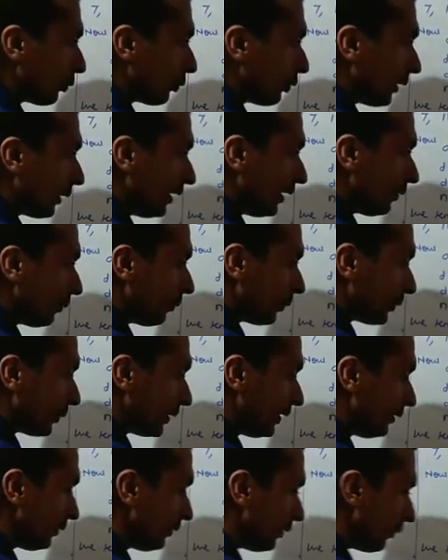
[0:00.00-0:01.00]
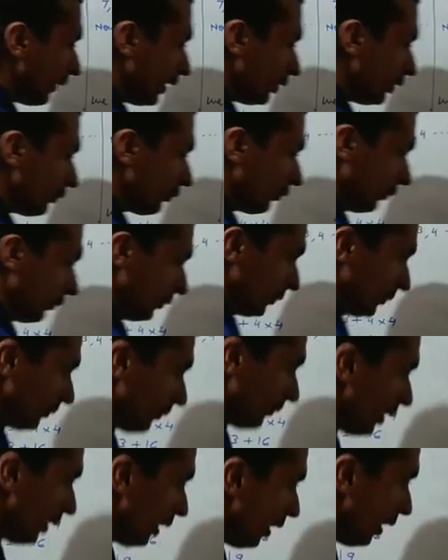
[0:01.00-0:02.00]
write putting the value 4.
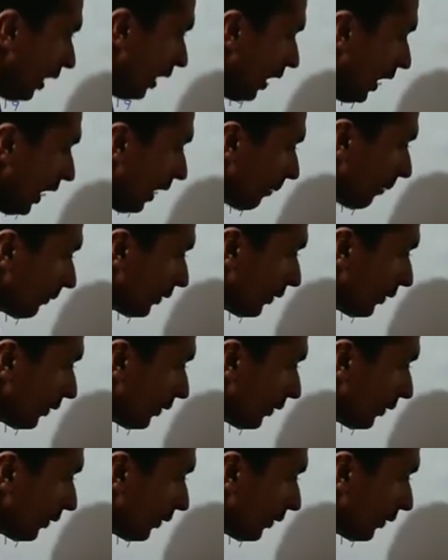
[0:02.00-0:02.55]
After